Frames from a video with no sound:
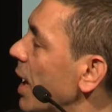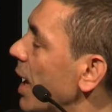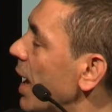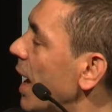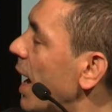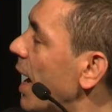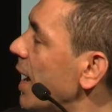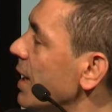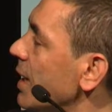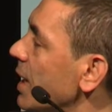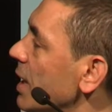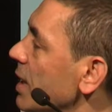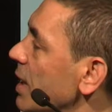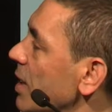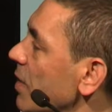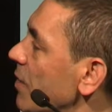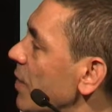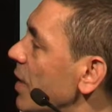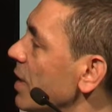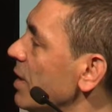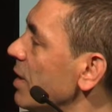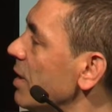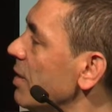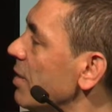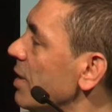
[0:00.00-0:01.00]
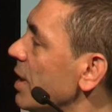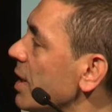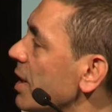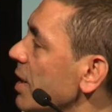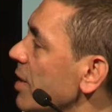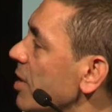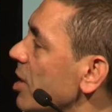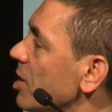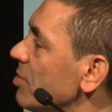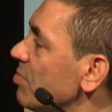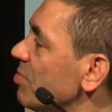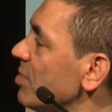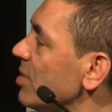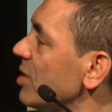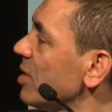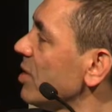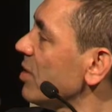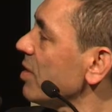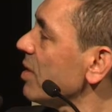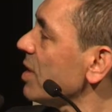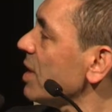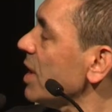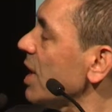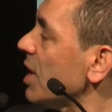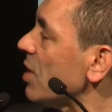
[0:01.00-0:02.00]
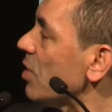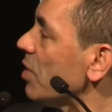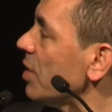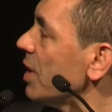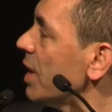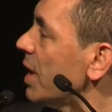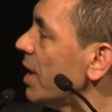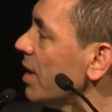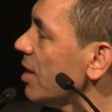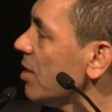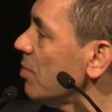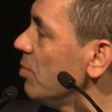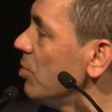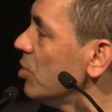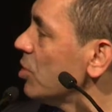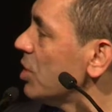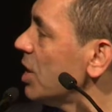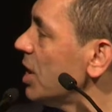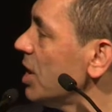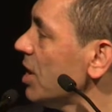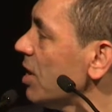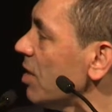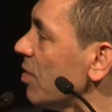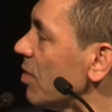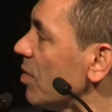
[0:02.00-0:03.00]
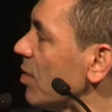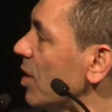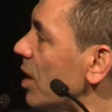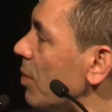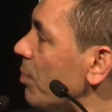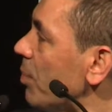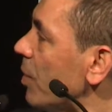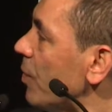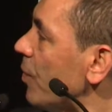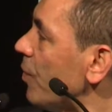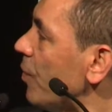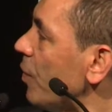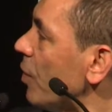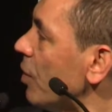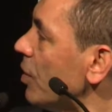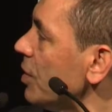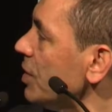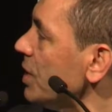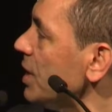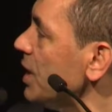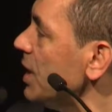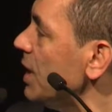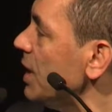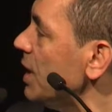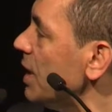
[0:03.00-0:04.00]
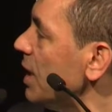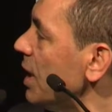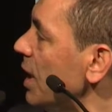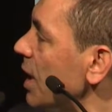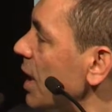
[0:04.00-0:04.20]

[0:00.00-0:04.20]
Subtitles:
identified T cell receptors recognizing mutation number 14,